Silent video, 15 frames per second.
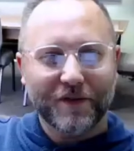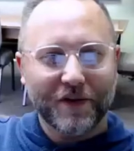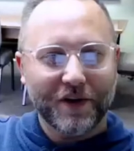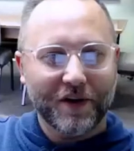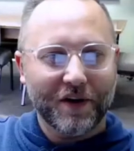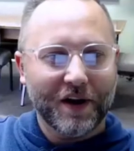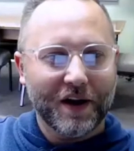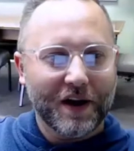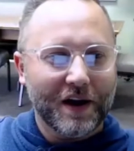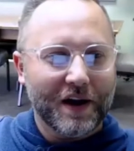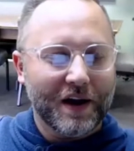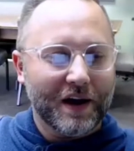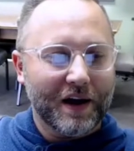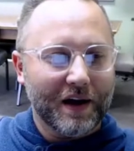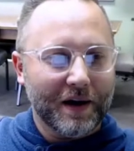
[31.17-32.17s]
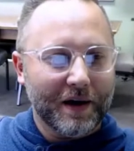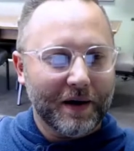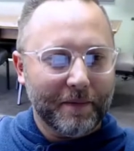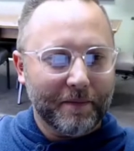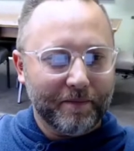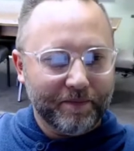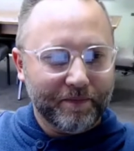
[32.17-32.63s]
for your
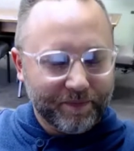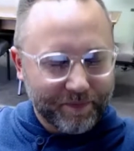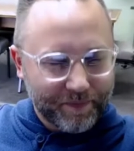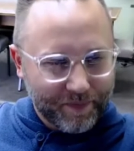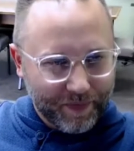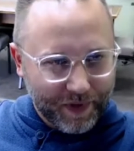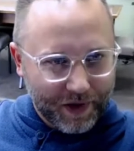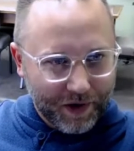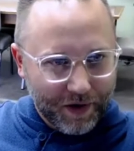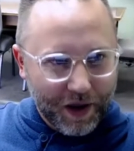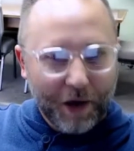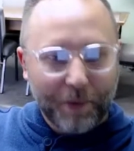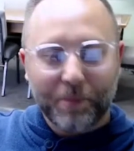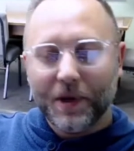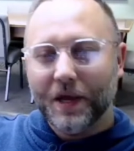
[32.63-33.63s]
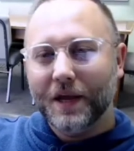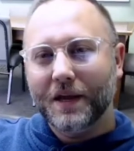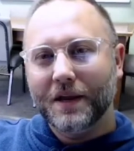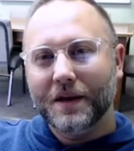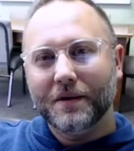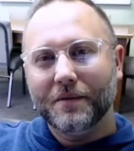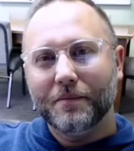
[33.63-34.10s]
um, your help
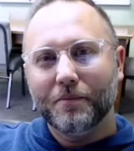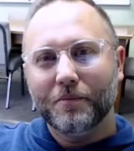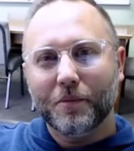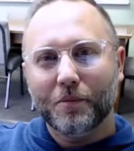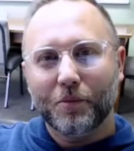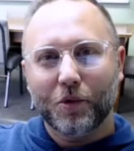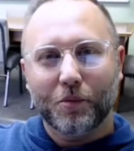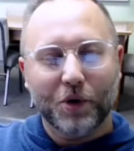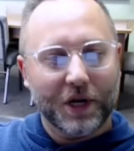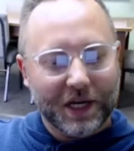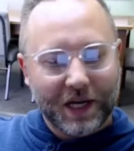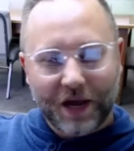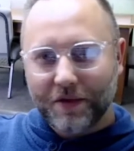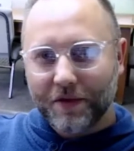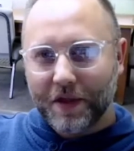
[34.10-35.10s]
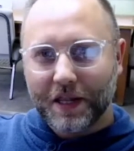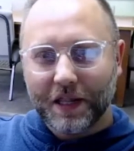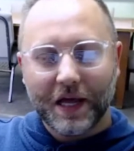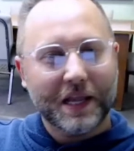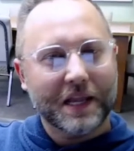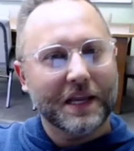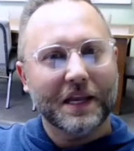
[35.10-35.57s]
in putting together these
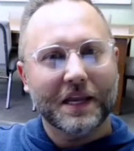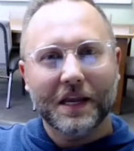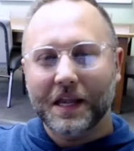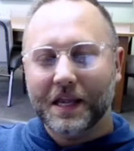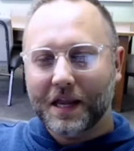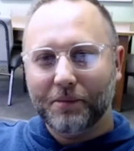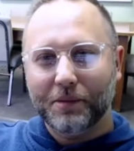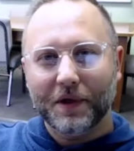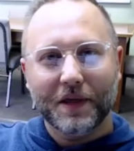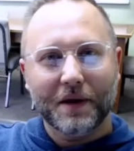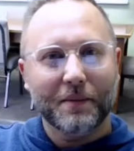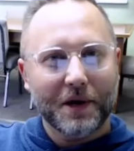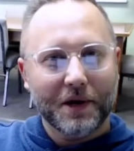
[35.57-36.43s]
lessons and assembling them.